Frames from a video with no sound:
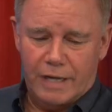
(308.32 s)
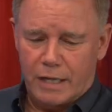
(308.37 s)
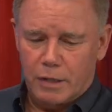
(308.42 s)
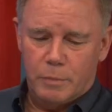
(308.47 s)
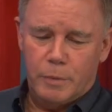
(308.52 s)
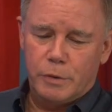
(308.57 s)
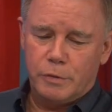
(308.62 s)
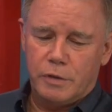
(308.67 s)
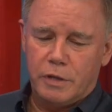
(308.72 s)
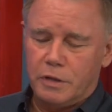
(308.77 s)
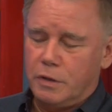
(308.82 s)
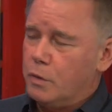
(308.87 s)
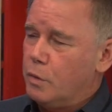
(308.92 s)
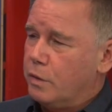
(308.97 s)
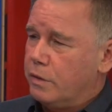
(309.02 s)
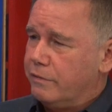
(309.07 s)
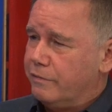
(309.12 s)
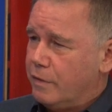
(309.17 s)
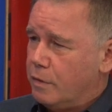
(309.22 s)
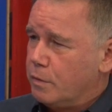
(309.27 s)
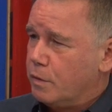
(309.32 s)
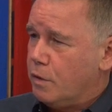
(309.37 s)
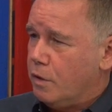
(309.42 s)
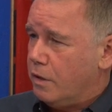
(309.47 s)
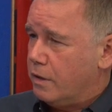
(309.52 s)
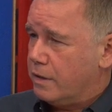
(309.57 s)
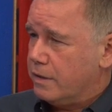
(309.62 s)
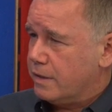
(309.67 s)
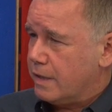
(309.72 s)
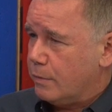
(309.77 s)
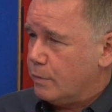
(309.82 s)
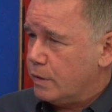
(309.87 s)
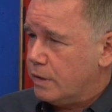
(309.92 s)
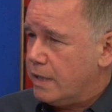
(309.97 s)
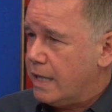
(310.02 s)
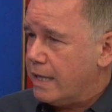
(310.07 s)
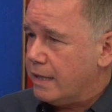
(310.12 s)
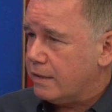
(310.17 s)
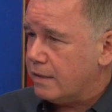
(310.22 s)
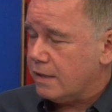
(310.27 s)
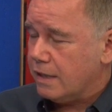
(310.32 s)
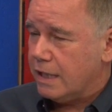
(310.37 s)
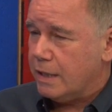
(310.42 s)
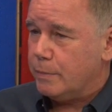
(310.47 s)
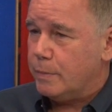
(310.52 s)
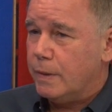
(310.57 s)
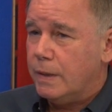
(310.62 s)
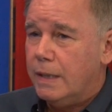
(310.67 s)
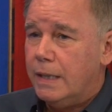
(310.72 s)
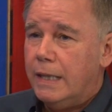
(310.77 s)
I'd almost ignored the phone call because I was dead asleep.